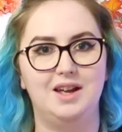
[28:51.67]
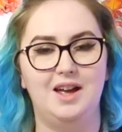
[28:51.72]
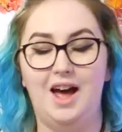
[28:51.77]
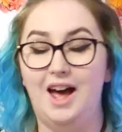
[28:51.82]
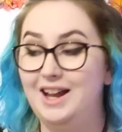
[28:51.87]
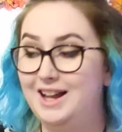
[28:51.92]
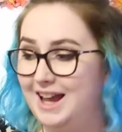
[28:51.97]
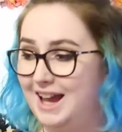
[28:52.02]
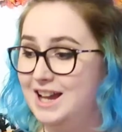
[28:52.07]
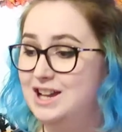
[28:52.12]

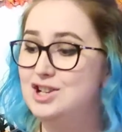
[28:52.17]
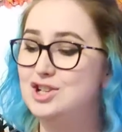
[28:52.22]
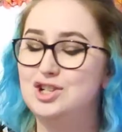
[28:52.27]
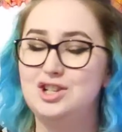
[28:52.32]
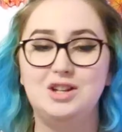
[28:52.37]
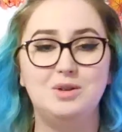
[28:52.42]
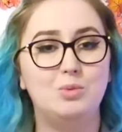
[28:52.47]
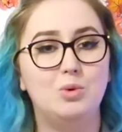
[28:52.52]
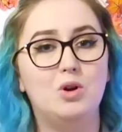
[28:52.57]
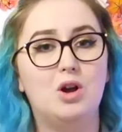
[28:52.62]

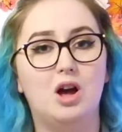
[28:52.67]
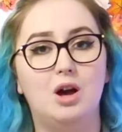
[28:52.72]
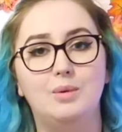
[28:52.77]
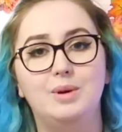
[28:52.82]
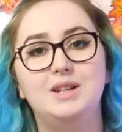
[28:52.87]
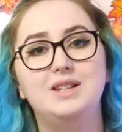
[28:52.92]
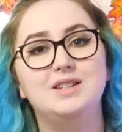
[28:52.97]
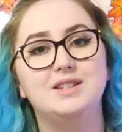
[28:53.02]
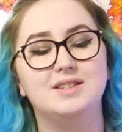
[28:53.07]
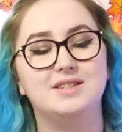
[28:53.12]
Occasionally we'll go
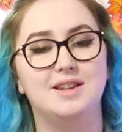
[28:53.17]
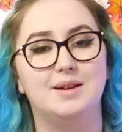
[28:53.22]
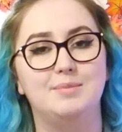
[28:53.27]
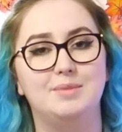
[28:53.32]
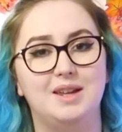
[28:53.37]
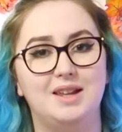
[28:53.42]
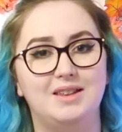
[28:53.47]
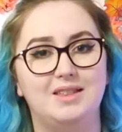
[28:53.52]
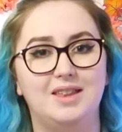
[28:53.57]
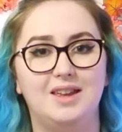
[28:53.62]
into
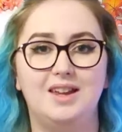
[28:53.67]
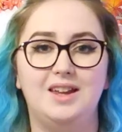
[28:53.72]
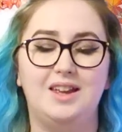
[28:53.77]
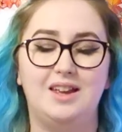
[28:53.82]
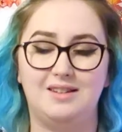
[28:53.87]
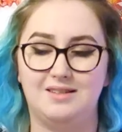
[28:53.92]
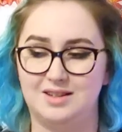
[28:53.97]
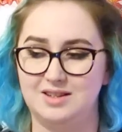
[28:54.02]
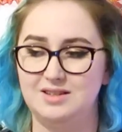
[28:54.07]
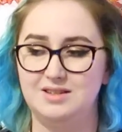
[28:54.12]
something
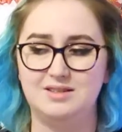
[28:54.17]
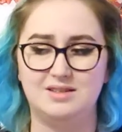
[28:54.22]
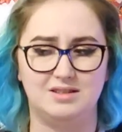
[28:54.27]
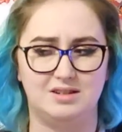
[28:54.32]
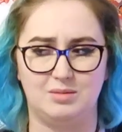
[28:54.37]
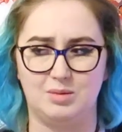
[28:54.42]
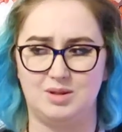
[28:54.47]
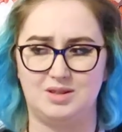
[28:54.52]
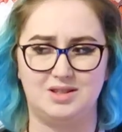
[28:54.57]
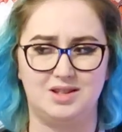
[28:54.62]
thinking this is going
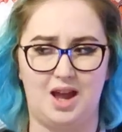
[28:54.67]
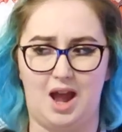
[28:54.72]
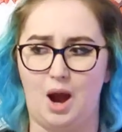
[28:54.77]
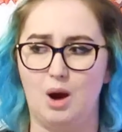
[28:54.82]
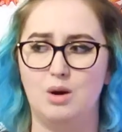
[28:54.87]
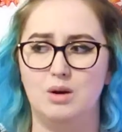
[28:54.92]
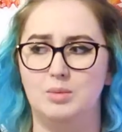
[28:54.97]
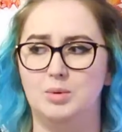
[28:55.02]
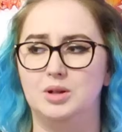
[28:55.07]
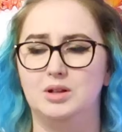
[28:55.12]
to be
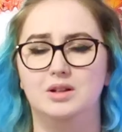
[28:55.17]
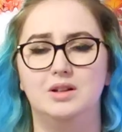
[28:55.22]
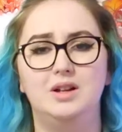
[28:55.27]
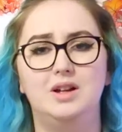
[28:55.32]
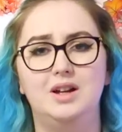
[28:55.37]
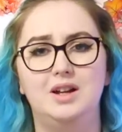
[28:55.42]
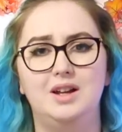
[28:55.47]
terrible,